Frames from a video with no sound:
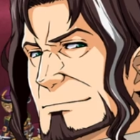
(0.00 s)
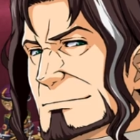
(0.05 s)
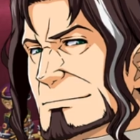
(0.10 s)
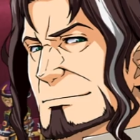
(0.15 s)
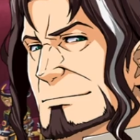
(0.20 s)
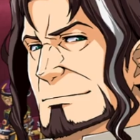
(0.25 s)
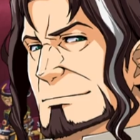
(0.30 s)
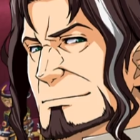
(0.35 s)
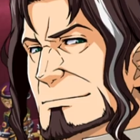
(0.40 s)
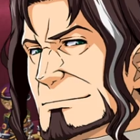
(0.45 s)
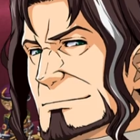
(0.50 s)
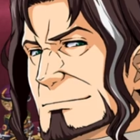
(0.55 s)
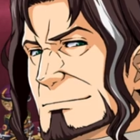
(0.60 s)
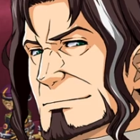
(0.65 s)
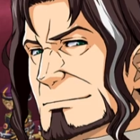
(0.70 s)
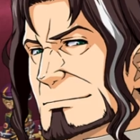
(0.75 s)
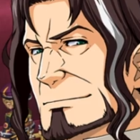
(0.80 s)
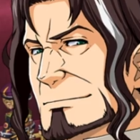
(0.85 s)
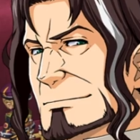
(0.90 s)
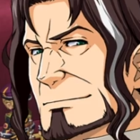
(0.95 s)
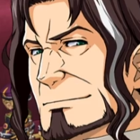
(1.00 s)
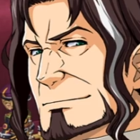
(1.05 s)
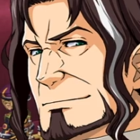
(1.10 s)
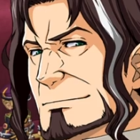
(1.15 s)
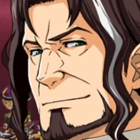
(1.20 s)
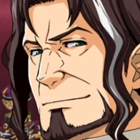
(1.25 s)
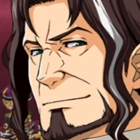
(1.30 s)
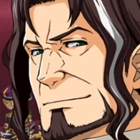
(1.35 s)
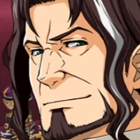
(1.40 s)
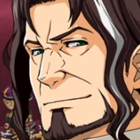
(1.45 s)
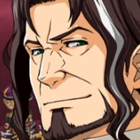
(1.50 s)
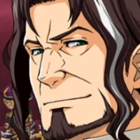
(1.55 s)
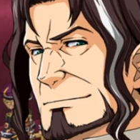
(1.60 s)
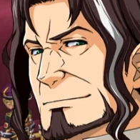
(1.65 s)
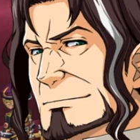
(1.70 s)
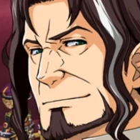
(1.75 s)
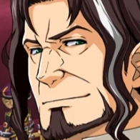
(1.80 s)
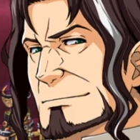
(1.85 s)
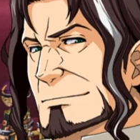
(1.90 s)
(no one is talking)